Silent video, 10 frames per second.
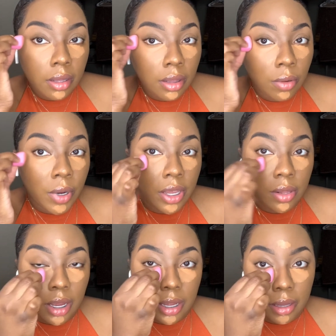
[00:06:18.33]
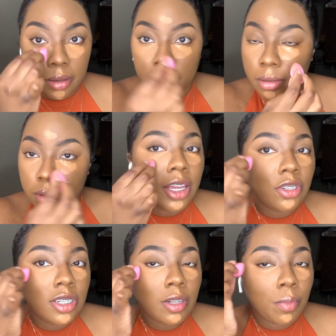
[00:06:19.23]
the way you like it. It's
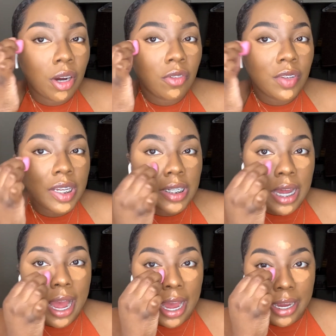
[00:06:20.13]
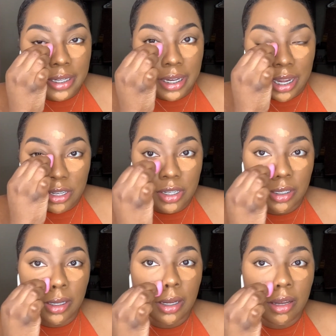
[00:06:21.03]
just a perfect size. Like, I just
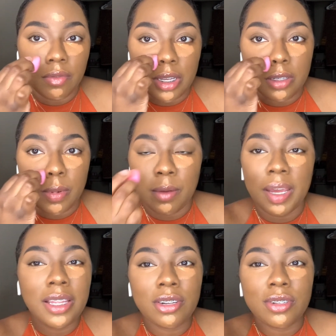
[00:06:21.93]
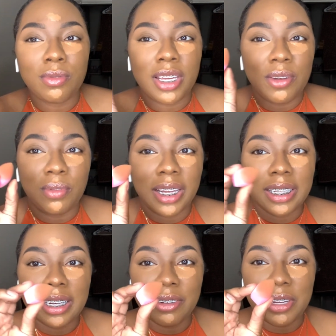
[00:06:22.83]
love these baby, and they're so cute. Like,
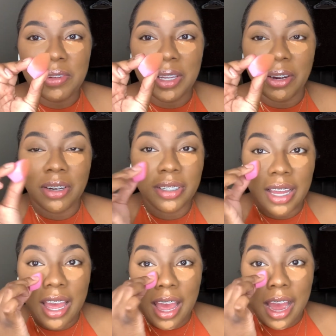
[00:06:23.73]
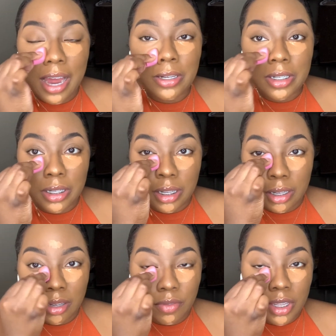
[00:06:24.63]
look how cute they are. I just
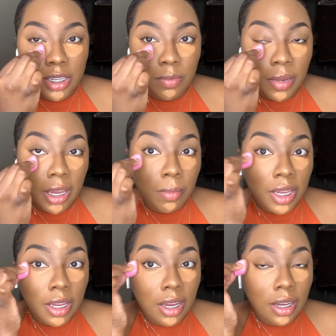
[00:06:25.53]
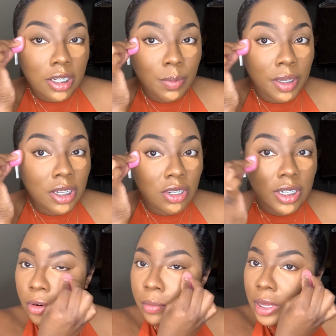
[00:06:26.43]
love these baby sponges.
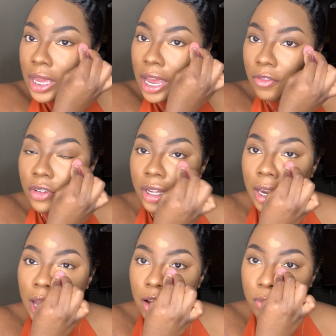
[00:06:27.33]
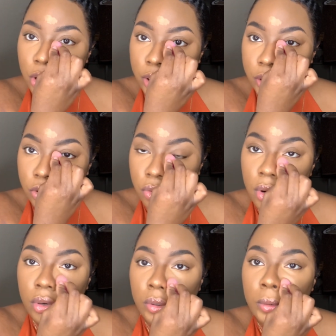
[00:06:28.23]
For me, I feel like I have more
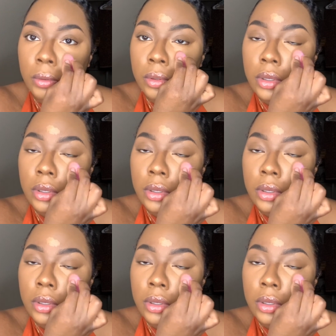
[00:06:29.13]
control